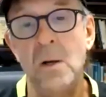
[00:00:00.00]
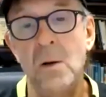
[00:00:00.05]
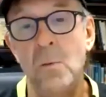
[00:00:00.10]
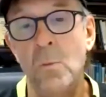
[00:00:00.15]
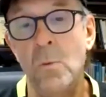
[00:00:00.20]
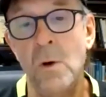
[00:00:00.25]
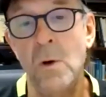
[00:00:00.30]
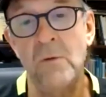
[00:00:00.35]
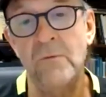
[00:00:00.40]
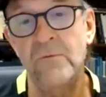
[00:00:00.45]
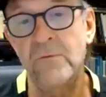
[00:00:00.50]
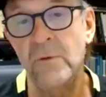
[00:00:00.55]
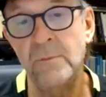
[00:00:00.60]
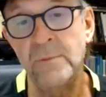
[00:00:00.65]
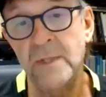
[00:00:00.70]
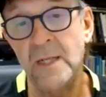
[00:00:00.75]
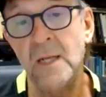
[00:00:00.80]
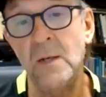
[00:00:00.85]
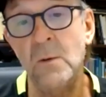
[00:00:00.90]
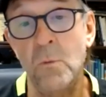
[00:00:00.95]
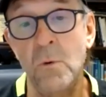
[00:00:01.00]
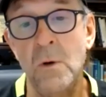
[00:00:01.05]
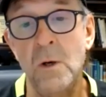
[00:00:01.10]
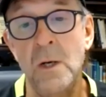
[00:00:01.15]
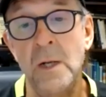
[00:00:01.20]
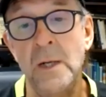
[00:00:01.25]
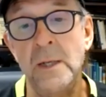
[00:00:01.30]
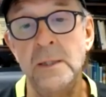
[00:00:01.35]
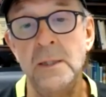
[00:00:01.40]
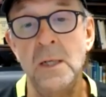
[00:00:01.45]
what, from day
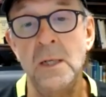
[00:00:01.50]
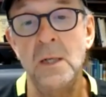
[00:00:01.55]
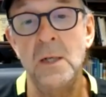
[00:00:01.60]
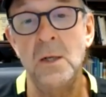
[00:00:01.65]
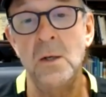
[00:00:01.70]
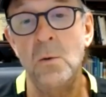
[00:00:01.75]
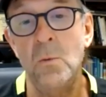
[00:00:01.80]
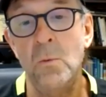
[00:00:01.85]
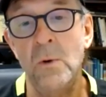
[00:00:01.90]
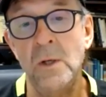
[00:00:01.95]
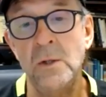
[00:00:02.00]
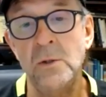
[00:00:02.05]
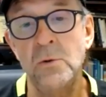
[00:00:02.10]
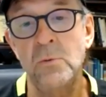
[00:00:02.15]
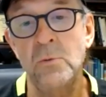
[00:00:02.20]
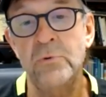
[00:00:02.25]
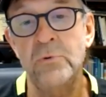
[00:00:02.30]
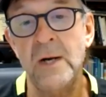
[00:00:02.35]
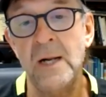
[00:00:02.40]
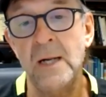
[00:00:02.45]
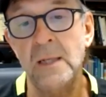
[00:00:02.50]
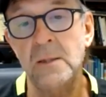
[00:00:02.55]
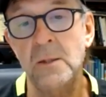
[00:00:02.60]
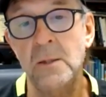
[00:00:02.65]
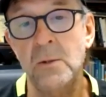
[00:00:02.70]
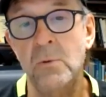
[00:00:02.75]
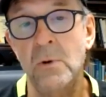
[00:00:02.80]
one, Wendell practiced